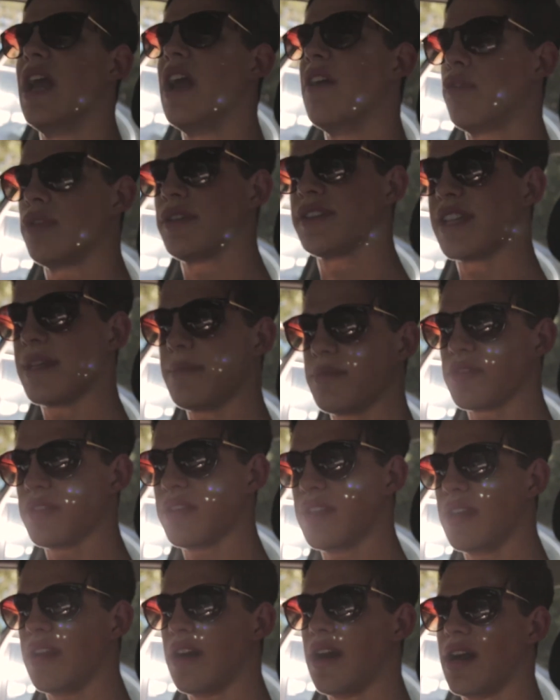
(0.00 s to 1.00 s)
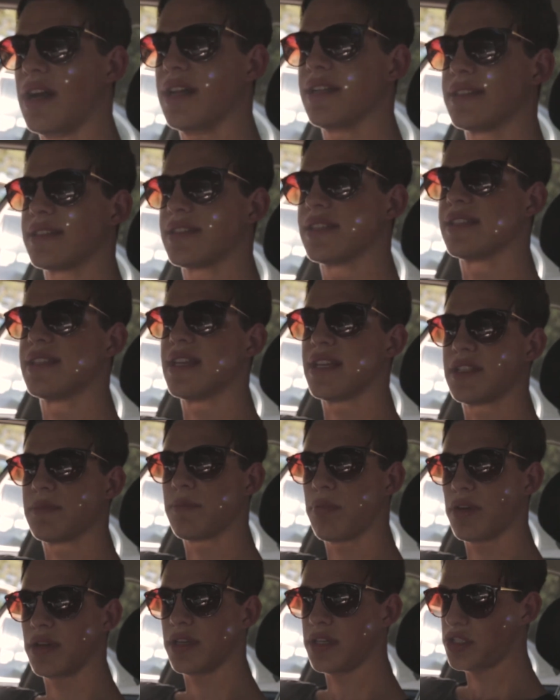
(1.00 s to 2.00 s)
Everyone seems really nice. The set's
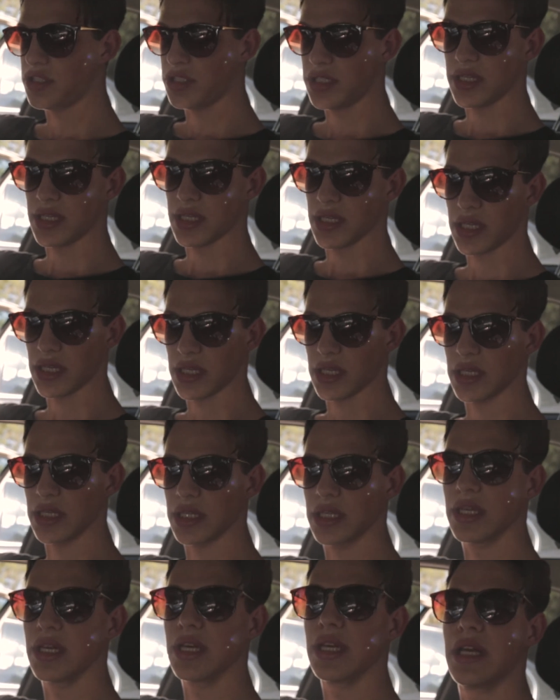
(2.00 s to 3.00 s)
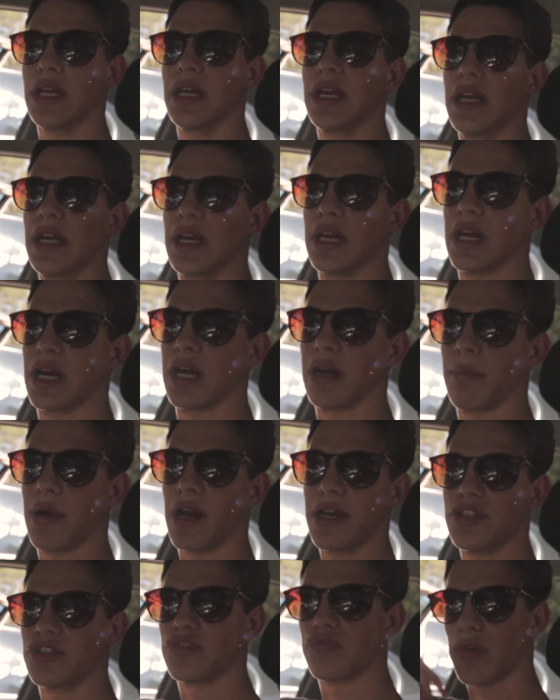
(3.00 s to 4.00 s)
pretty chill.
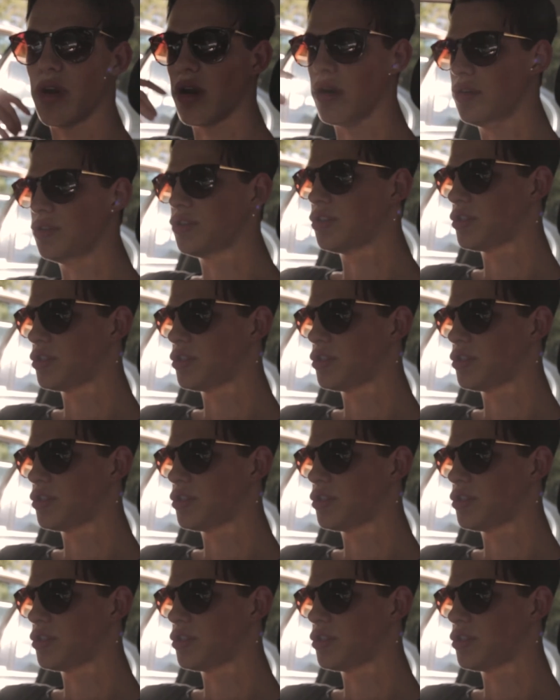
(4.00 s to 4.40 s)
My drone